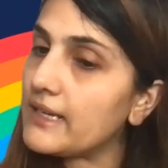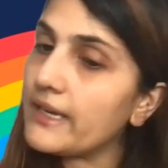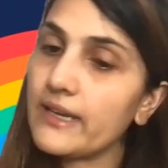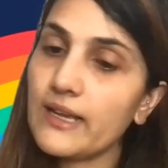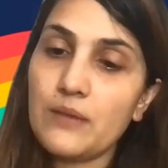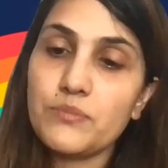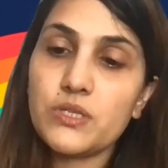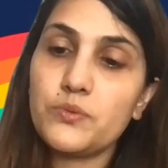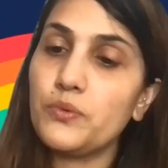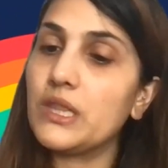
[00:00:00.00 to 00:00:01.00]
again
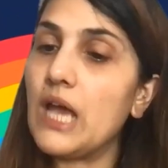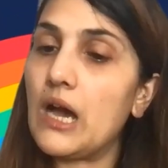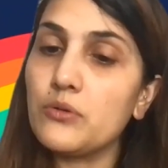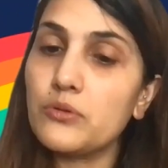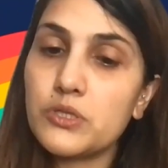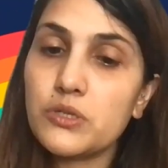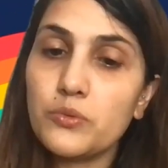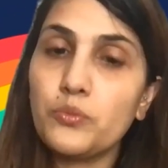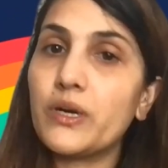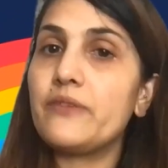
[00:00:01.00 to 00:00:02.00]
comes without
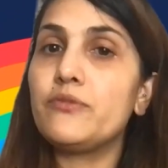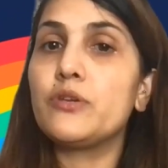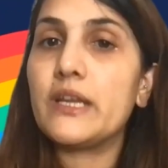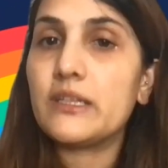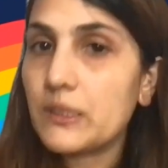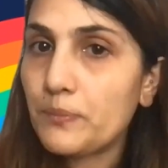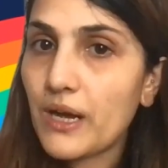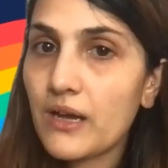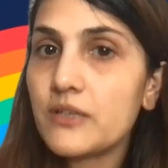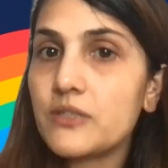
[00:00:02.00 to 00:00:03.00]
what have you done in the
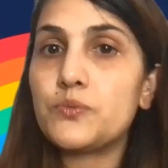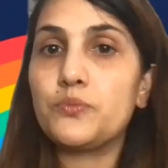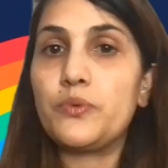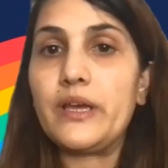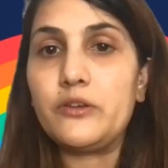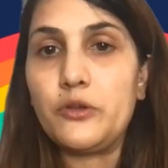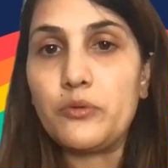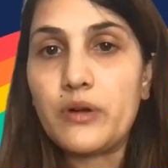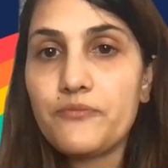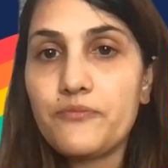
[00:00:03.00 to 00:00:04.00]
past, where do
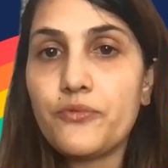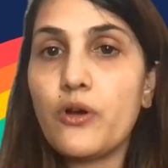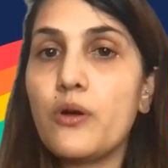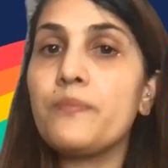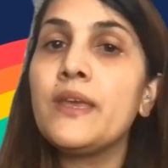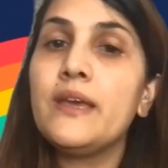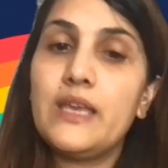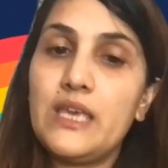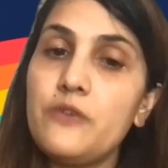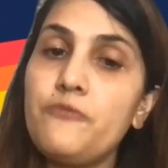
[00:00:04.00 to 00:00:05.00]
you come from?
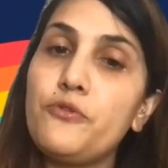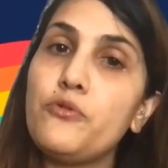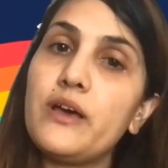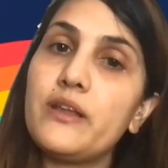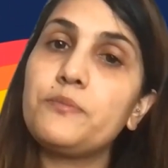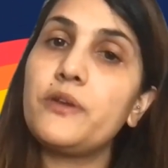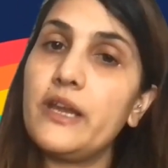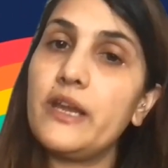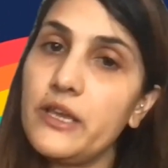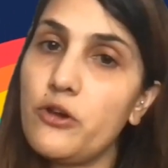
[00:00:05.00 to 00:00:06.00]
Yes. If you are
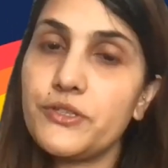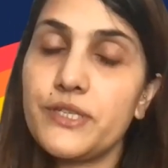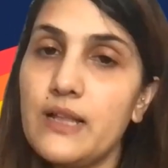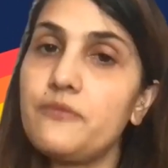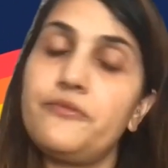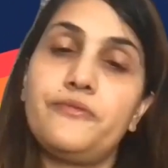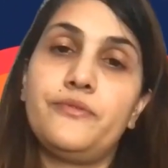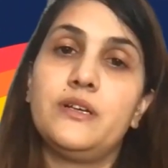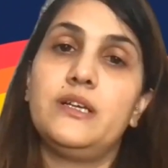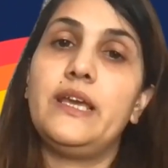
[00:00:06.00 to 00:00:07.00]
upgrading yourself
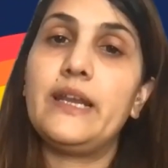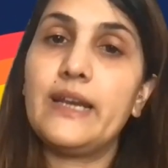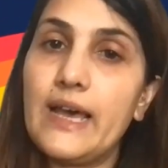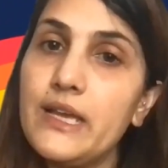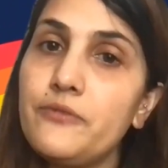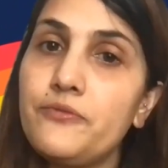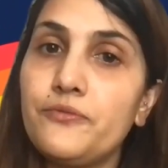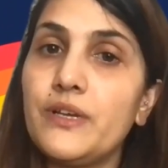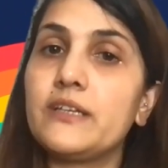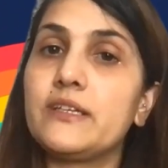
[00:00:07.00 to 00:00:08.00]
in life,
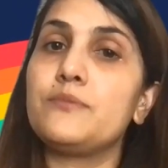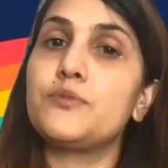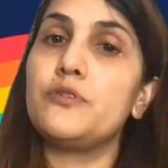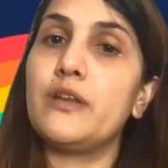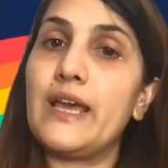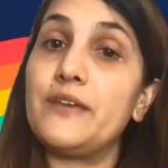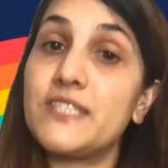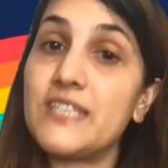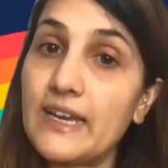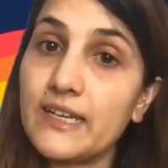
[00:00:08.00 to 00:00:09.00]
when it comes to your life
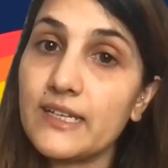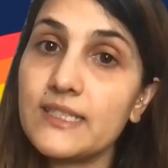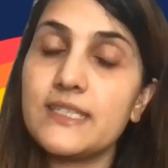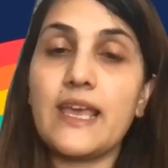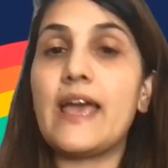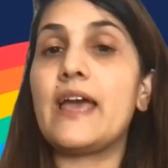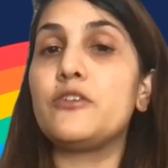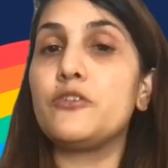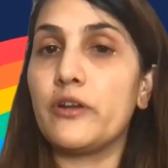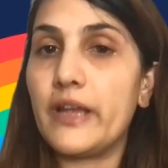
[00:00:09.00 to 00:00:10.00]
standards
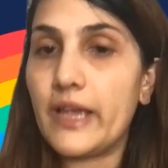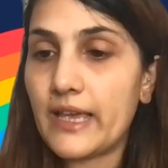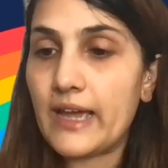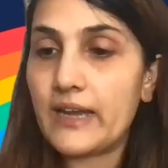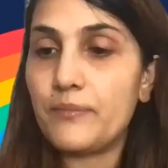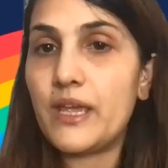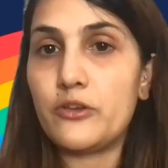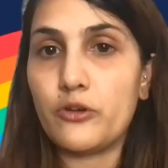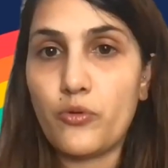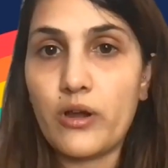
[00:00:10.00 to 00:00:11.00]
and your academic,
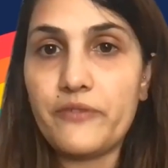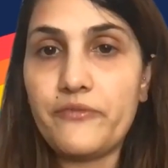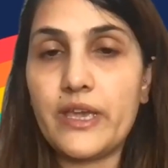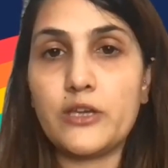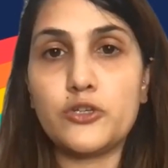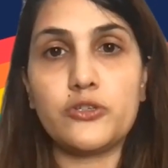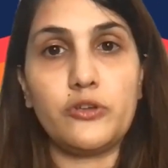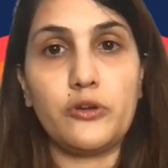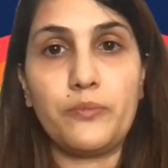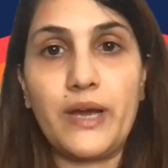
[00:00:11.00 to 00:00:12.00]
your qualification,
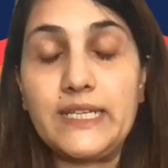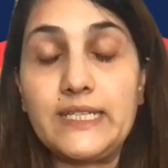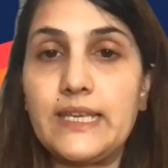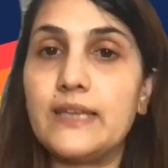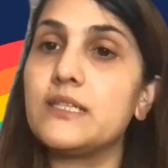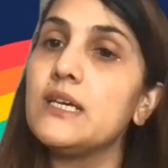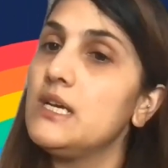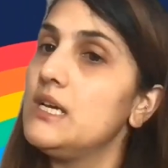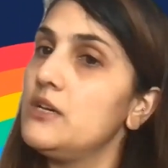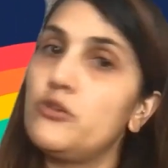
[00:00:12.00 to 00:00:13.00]
your mindset,
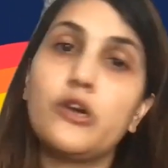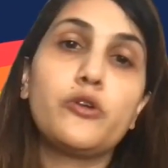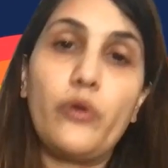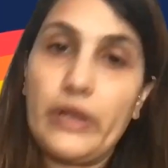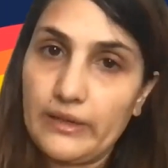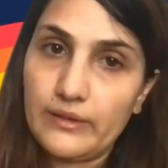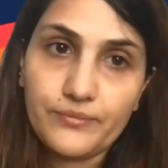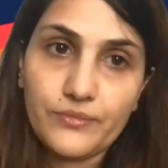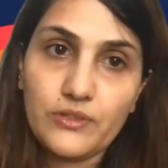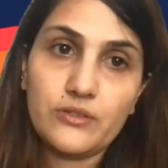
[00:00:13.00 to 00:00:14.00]
you're growing.
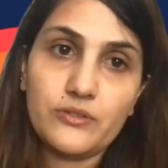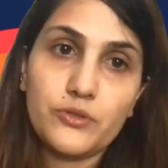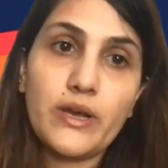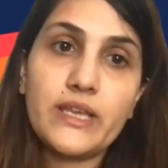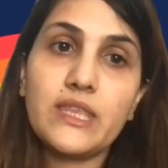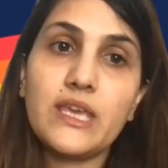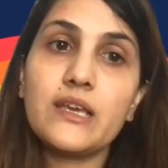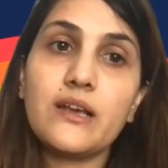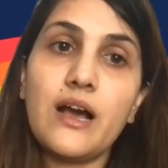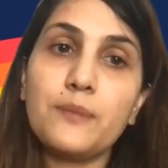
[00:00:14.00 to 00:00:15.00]
So I
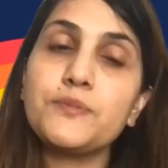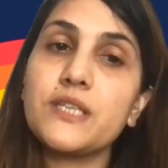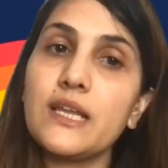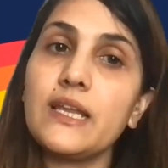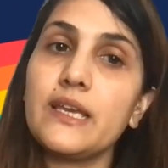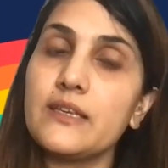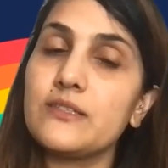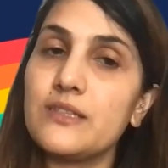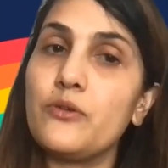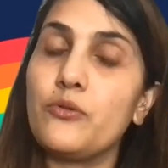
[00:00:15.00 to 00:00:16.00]
think upskilling
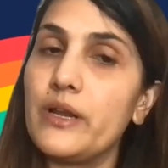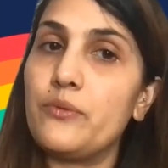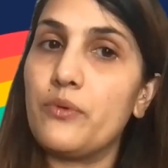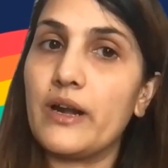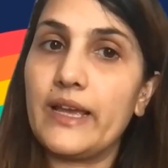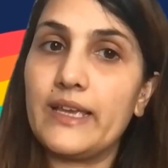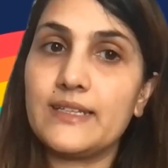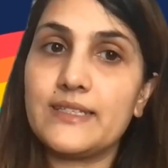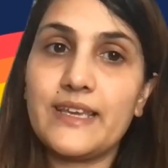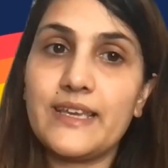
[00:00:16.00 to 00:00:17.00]
is the only word I
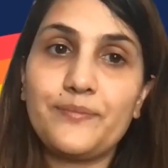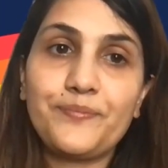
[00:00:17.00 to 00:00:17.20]
can say.